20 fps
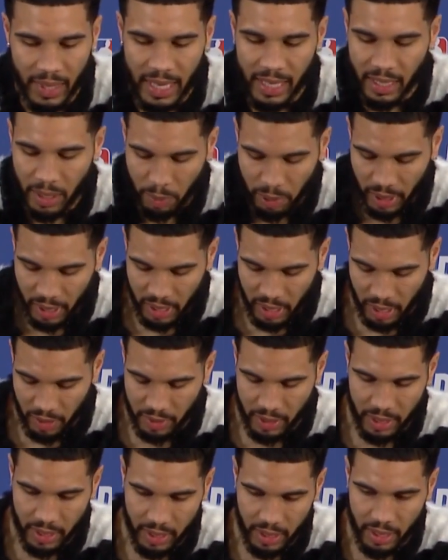It's the
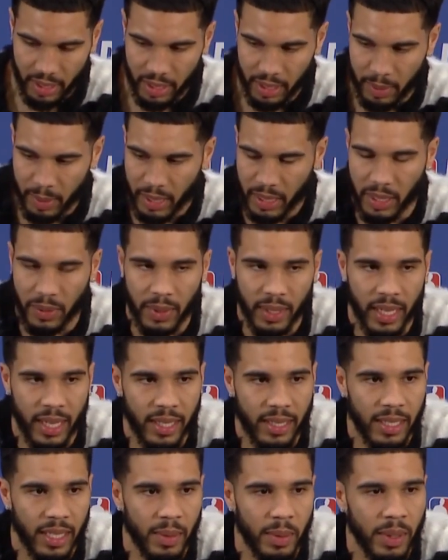playoffs, and especially with
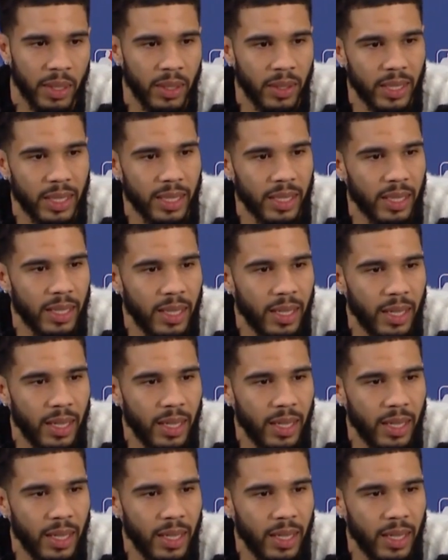that team, you know, it's